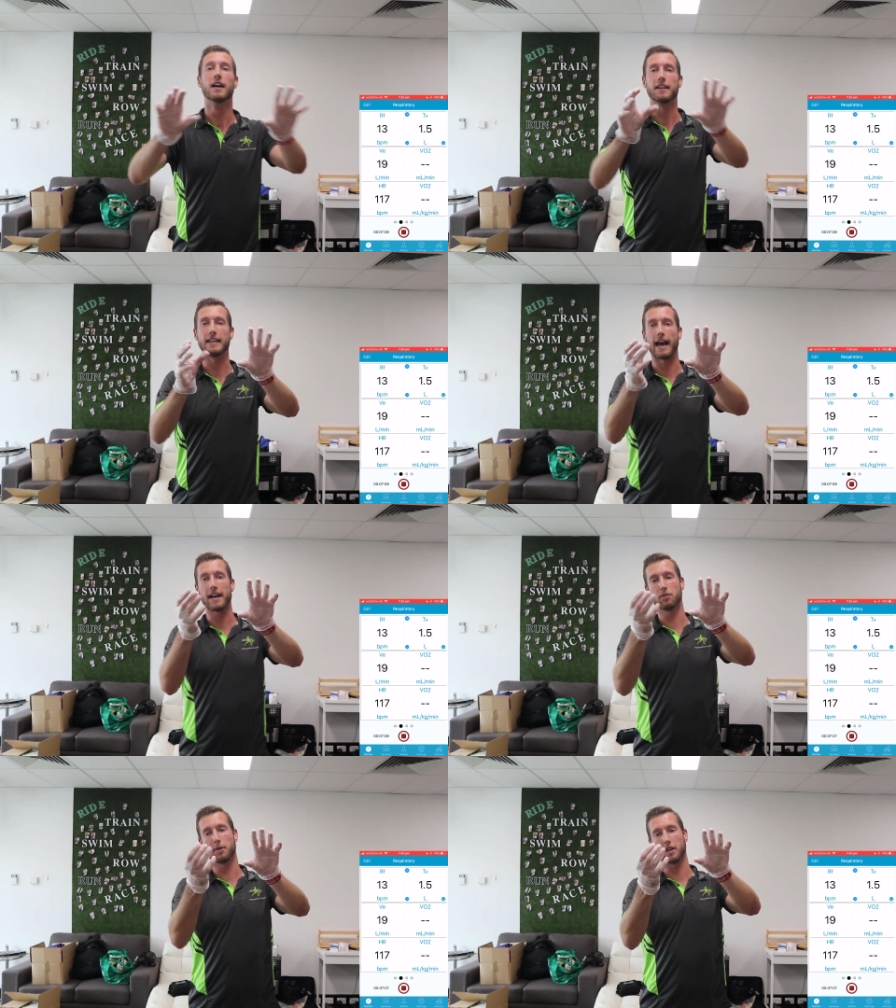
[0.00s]
The
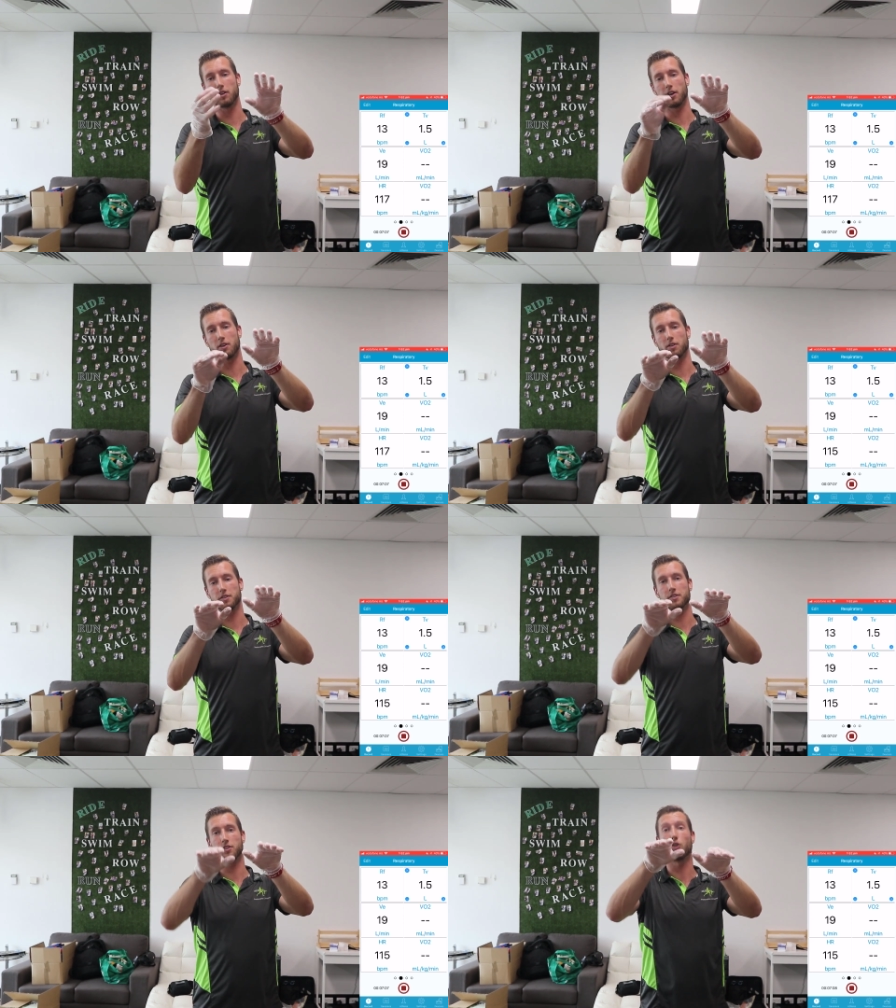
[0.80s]
anaerobic
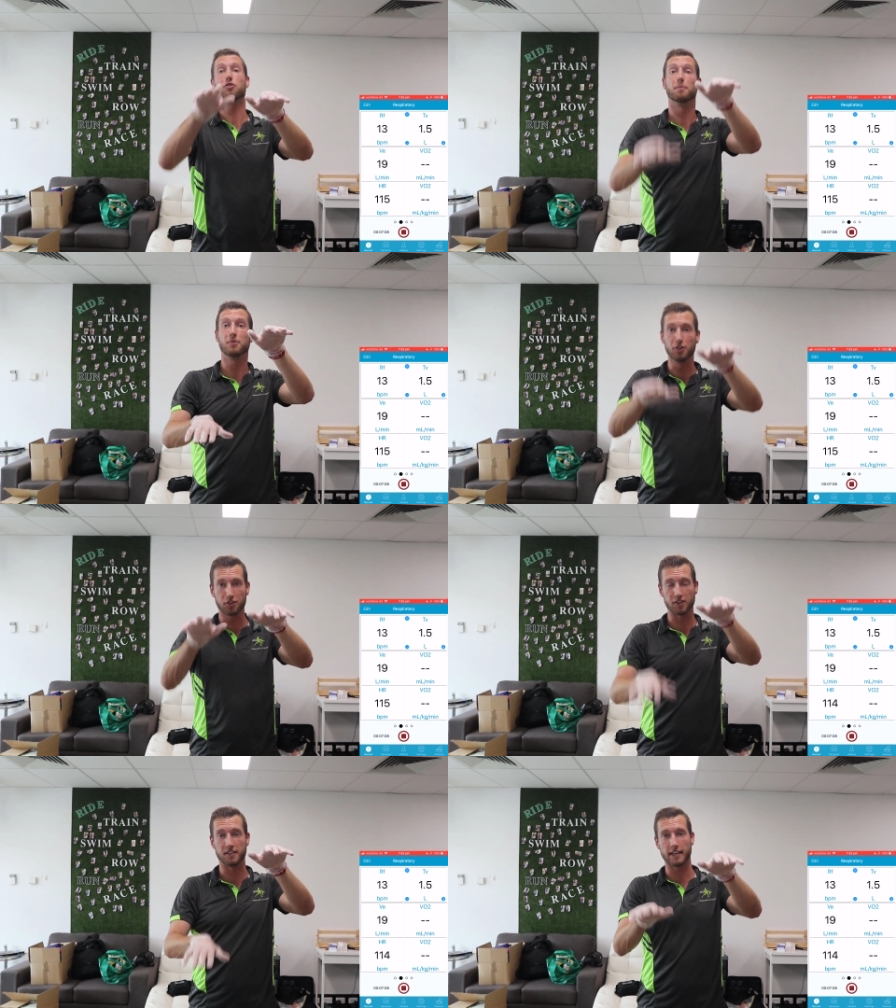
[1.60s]
glycolysis
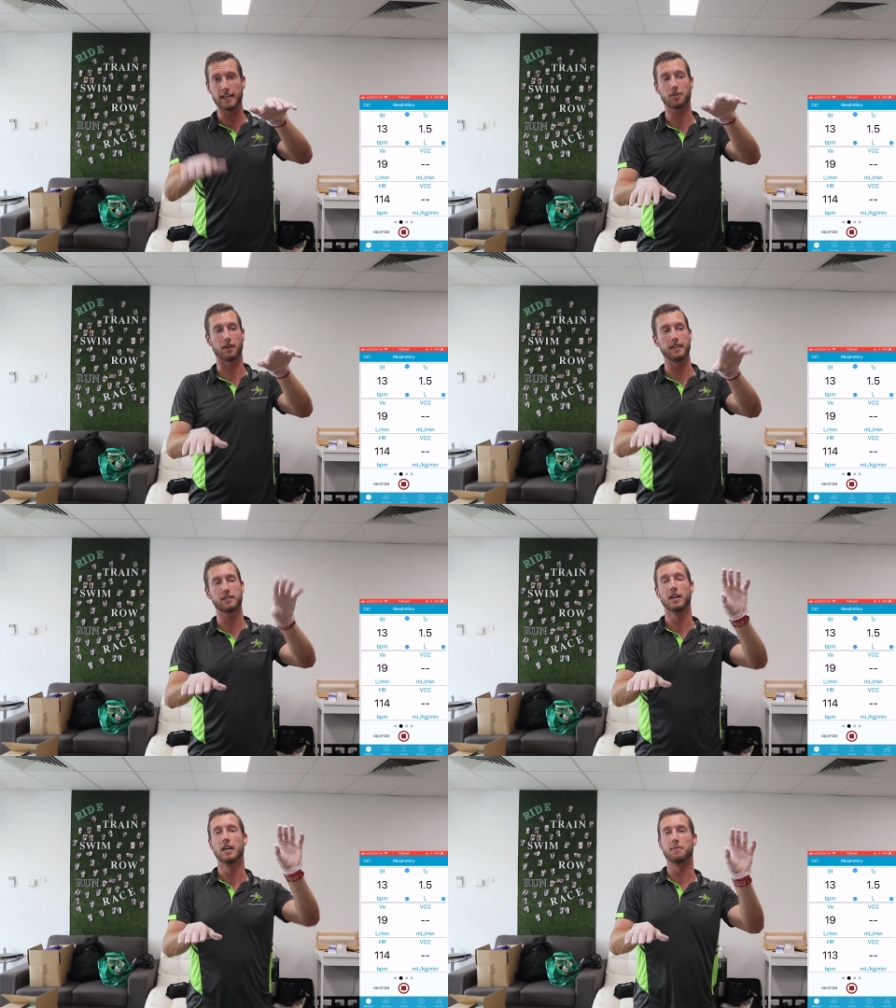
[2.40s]
contribution decreased